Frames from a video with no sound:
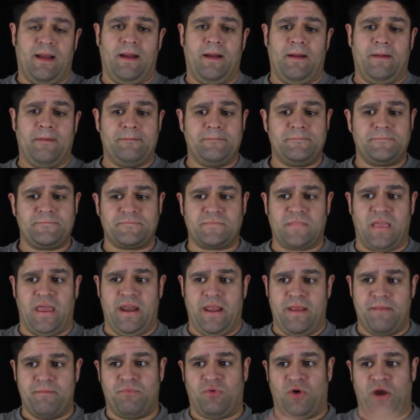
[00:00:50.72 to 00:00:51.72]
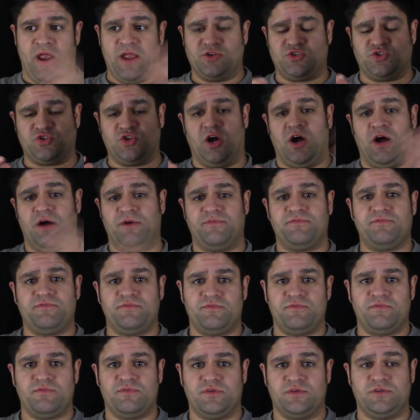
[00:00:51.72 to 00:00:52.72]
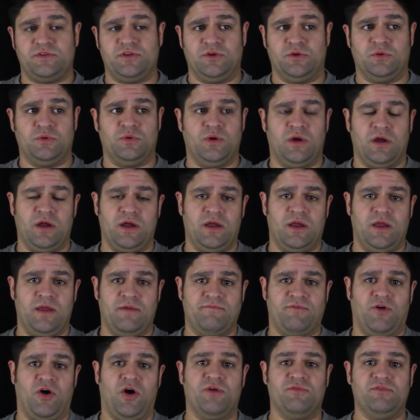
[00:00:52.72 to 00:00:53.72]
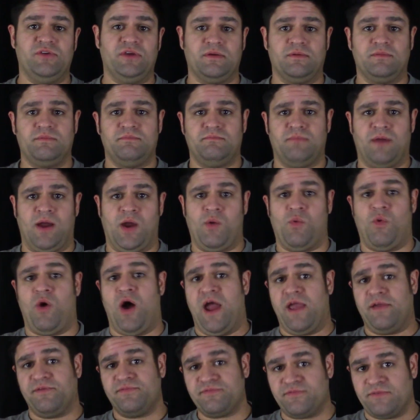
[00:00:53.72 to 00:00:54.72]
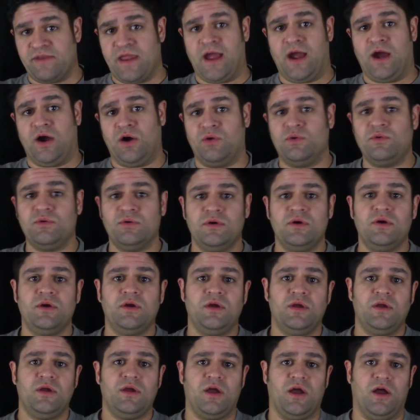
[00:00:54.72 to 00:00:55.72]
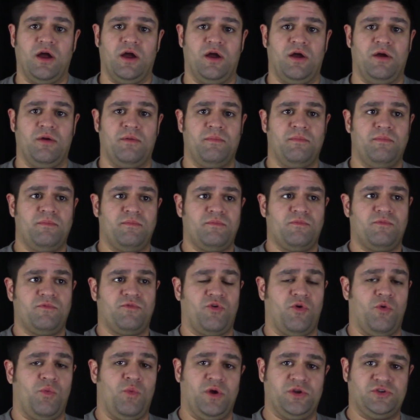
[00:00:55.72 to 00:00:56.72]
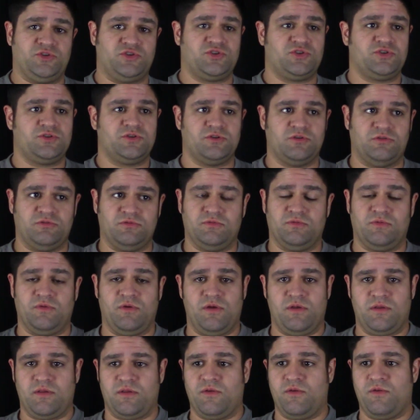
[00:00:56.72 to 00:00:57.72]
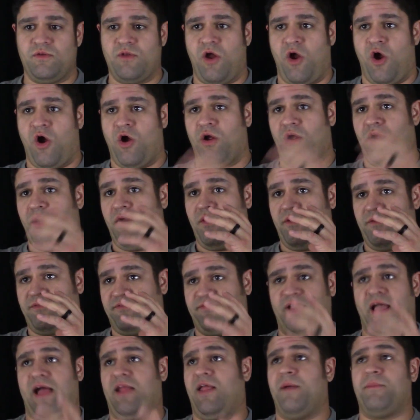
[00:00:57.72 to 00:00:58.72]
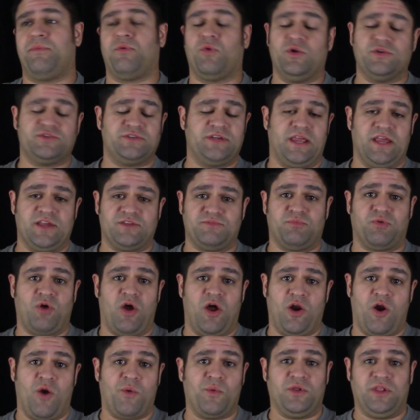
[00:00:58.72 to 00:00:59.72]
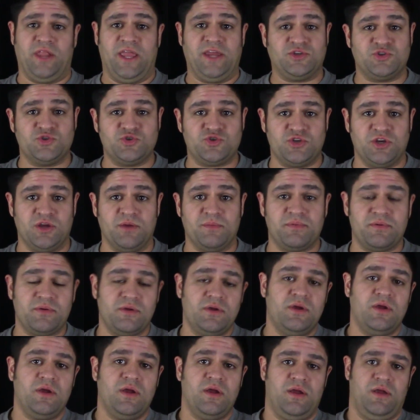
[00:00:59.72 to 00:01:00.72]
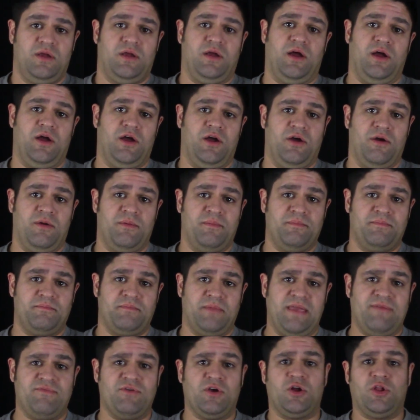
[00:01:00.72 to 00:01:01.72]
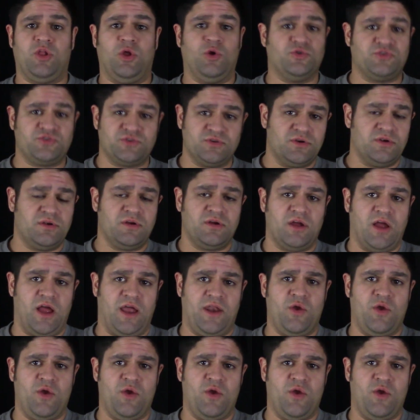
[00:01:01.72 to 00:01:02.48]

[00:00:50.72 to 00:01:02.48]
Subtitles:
And it branched off to involving my wife now, from which our Flatline Pro Wrestling has brought our relationship even closer.